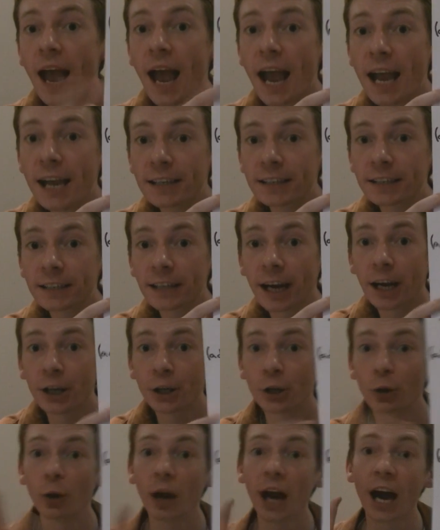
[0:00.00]
8
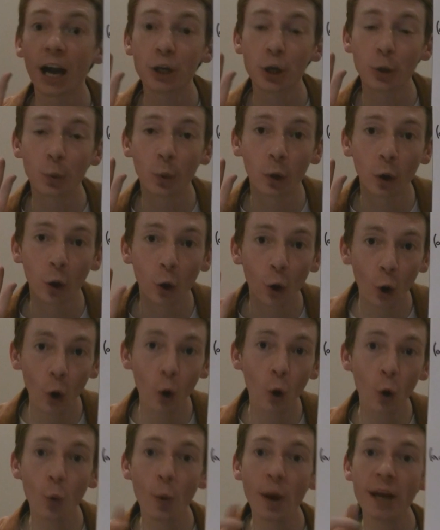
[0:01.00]
cycle, and you will
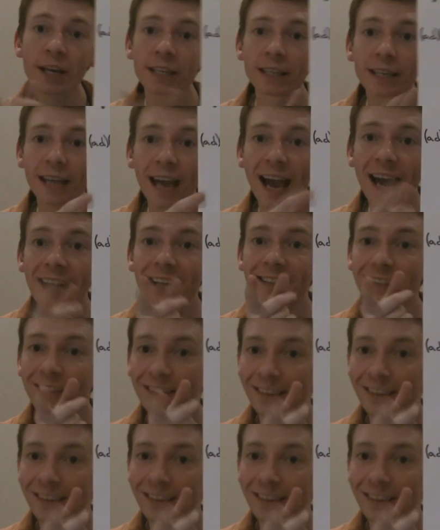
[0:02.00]
always get